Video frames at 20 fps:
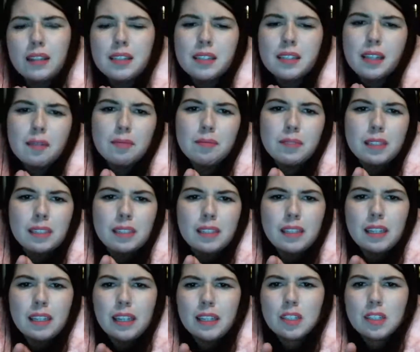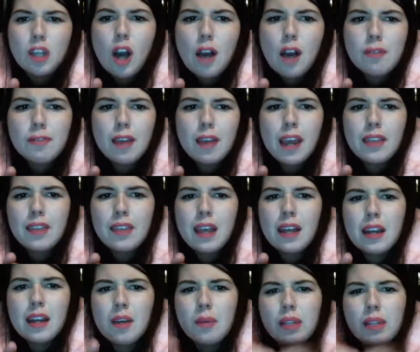some kids off, and
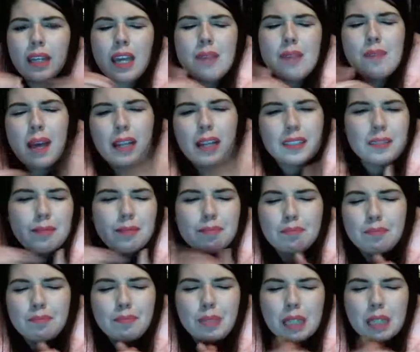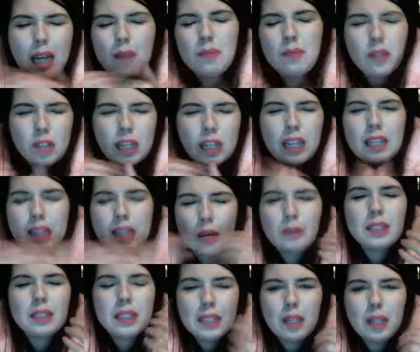then when they came back to pick up their kids,
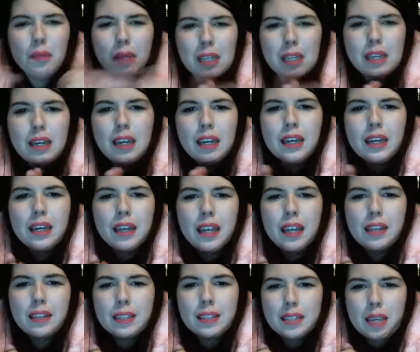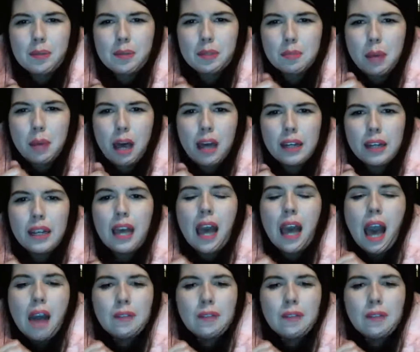I would still be in the same spot,